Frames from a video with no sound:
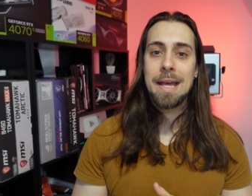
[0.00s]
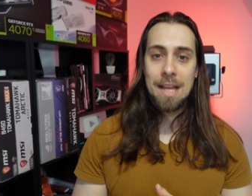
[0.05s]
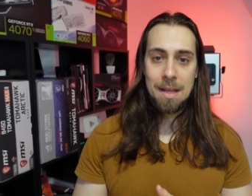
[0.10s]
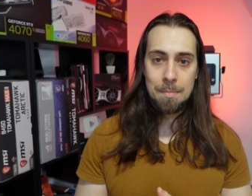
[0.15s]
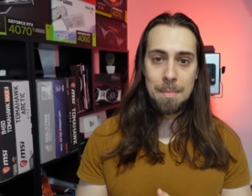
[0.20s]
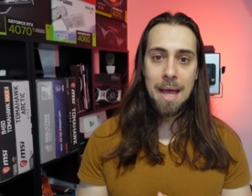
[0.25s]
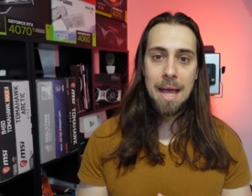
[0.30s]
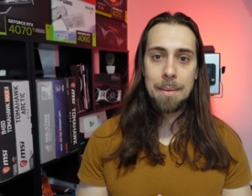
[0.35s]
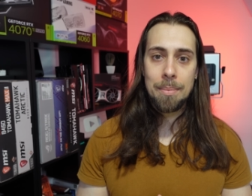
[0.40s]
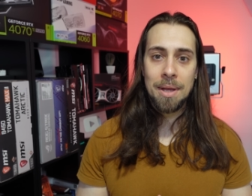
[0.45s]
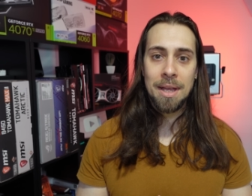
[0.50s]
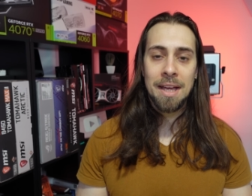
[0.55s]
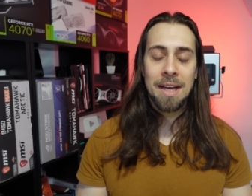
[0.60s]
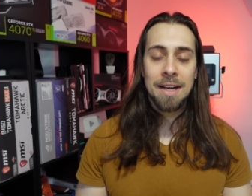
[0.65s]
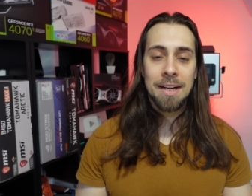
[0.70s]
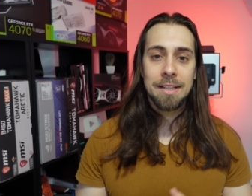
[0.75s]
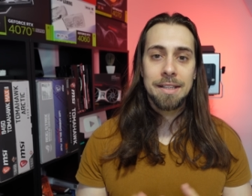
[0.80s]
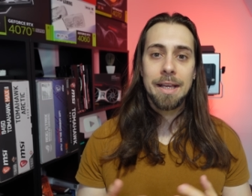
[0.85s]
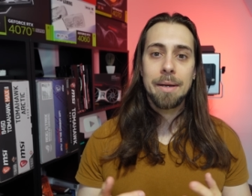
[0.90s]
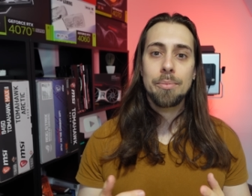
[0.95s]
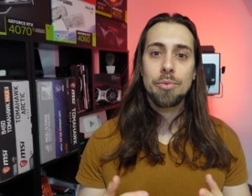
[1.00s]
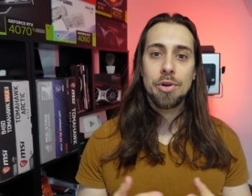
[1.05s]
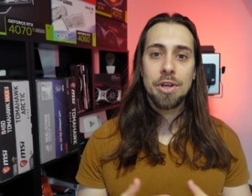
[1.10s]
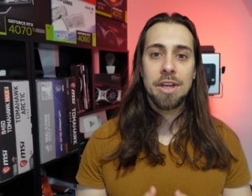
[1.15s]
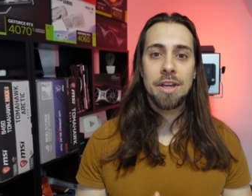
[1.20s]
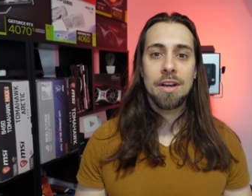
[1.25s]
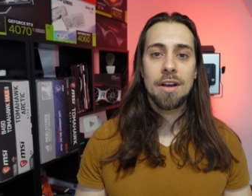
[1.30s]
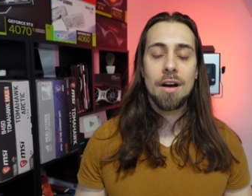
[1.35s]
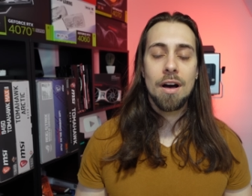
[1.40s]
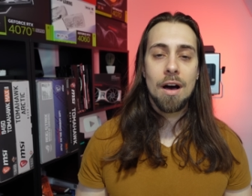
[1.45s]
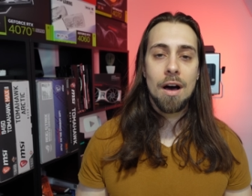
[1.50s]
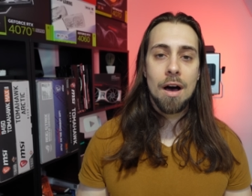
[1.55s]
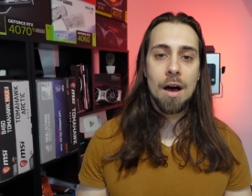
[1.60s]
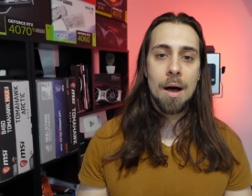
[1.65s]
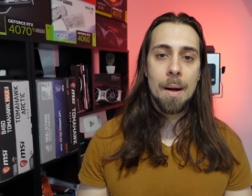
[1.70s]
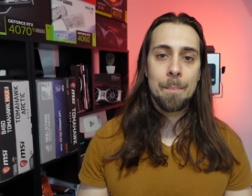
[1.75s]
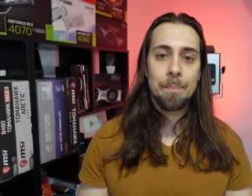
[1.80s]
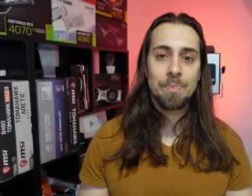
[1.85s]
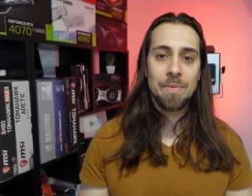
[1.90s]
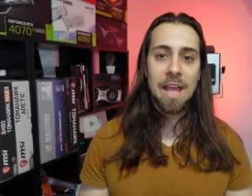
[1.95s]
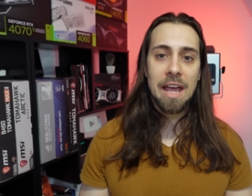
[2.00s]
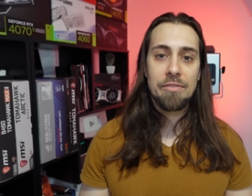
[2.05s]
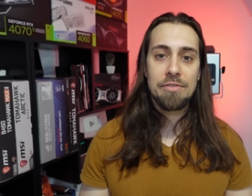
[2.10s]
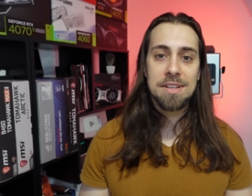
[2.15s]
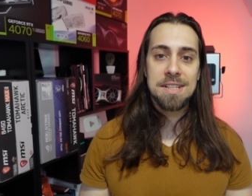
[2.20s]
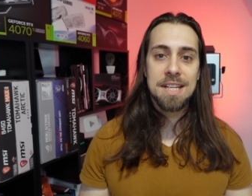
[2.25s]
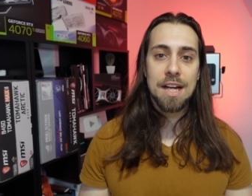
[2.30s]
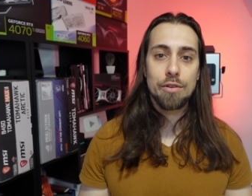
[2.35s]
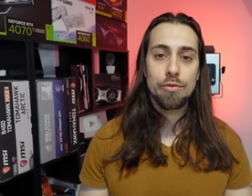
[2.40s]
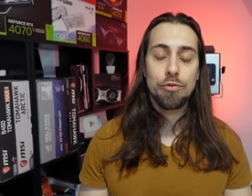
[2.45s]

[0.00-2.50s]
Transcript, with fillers: they bring FSR